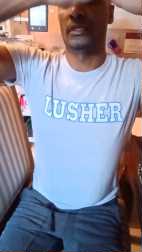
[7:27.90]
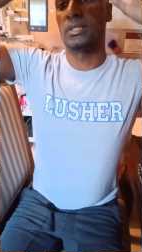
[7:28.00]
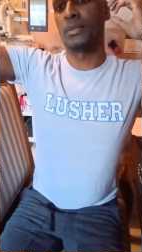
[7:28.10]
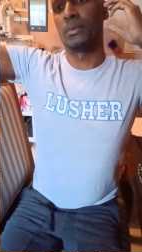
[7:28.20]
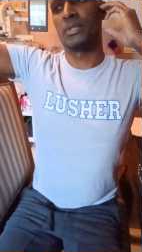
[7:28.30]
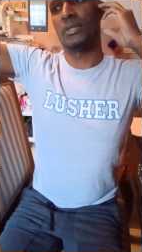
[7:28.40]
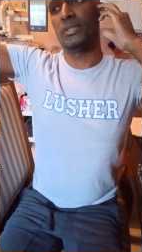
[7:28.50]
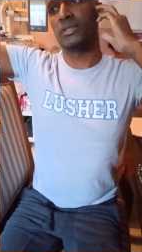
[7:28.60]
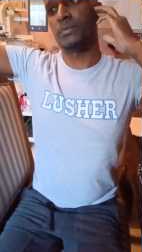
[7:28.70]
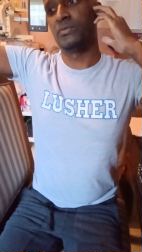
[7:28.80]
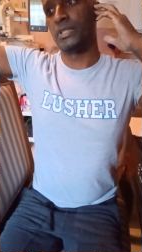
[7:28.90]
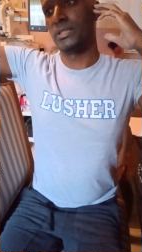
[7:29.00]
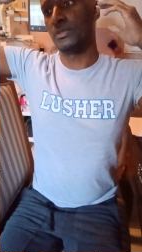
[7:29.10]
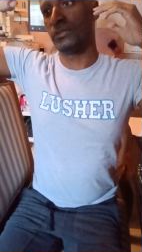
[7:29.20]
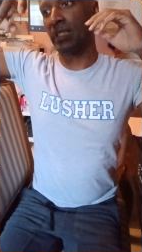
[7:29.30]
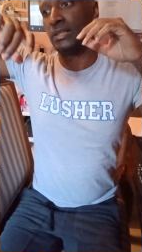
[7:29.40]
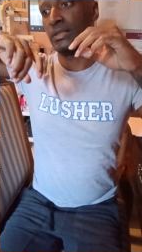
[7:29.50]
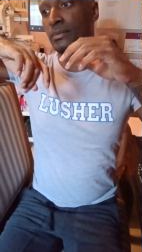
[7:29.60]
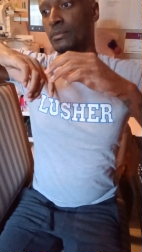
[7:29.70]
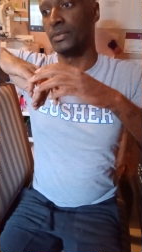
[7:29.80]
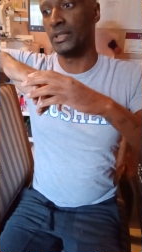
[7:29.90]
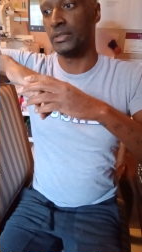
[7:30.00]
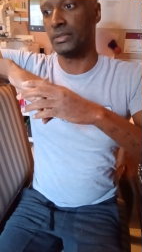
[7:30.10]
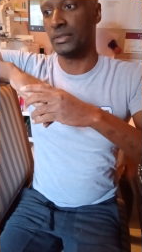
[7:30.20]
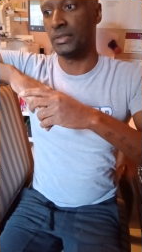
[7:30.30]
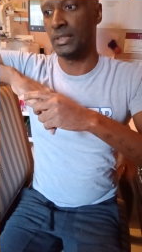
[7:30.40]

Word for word: going to call this video rice and butter.